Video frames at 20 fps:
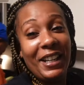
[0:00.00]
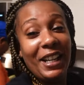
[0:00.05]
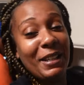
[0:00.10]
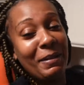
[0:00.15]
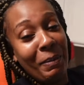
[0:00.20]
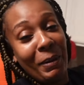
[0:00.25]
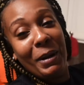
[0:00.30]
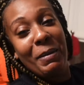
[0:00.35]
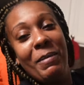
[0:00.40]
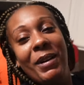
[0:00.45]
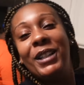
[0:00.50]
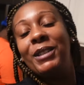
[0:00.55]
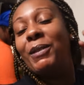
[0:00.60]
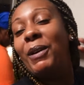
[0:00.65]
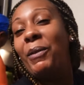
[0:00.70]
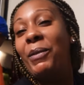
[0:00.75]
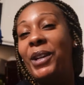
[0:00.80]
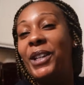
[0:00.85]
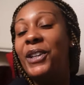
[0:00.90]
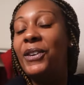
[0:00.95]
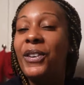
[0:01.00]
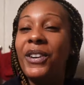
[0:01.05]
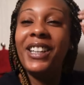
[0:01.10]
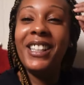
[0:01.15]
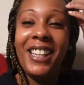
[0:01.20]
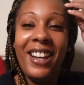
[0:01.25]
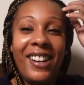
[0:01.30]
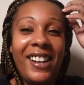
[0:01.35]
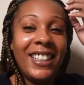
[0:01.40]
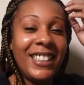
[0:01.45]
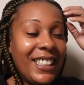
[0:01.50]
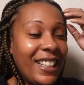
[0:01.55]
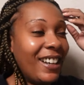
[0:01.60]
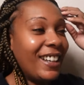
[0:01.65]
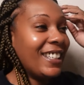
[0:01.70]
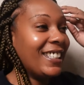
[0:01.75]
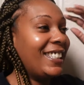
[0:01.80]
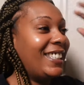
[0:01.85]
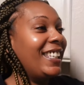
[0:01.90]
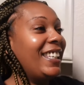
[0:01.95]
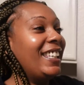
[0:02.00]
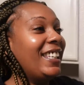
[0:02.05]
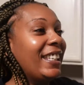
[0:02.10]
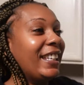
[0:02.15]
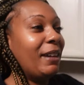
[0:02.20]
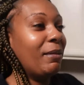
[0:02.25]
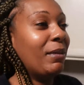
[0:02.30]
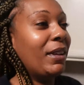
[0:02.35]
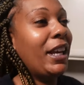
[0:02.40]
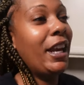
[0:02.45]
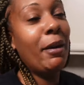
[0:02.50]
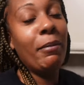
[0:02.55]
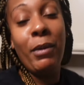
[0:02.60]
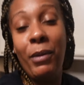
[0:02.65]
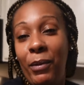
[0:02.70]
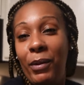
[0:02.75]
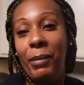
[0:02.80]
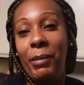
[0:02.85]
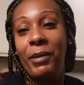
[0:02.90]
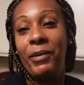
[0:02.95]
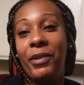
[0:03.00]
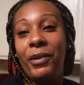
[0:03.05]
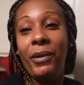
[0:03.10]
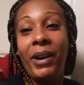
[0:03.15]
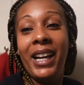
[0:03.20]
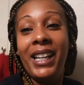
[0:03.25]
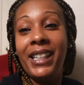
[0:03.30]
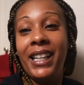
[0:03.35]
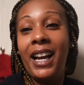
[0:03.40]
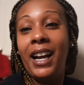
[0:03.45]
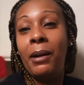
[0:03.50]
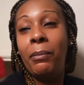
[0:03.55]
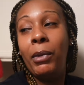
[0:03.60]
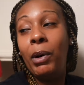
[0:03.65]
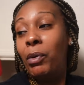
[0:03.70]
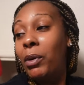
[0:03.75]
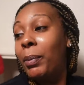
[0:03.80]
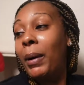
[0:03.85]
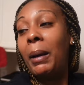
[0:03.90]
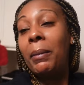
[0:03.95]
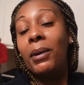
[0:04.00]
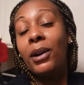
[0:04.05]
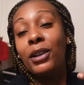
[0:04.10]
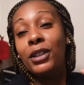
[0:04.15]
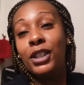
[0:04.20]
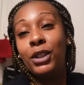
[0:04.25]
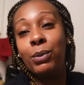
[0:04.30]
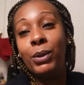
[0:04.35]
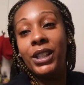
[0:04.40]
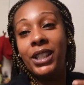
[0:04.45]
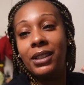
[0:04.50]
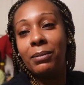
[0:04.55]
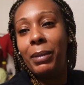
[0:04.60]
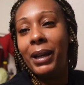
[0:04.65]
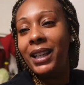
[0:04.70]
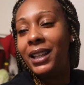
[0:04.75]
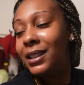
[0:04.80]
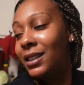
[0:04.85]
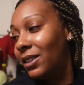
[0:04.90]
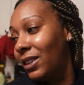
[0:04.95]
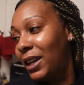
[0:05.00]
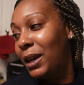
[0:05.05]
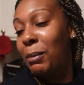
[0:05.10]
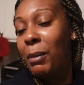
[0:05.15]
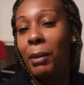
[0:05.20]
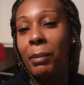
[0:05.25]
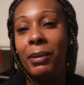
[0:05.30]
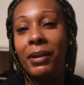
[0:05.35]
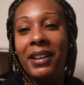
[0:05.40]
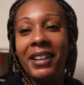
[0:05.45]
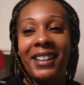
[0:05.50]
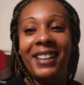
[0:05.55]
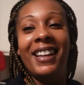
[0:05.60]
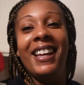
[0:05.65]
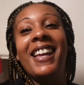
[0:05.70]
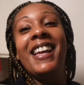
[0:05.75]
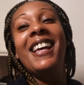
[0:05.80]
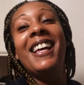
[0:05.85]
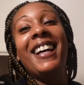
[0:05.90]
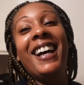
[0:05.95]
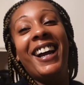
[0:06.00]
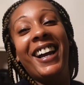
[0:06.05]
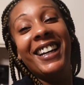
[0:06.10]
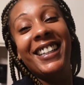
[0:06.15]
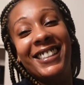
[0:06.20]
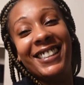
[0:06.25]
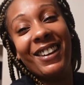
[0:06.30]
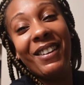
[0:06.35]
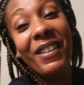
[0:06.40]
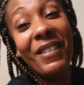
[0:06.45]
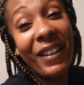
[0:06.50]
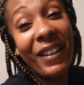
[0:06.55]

that's pretty much what we doing, y'all. As y'all can see, I'm a camera woman for right now, but we probably gonna switch. Babe, get your helmet. Alright, so we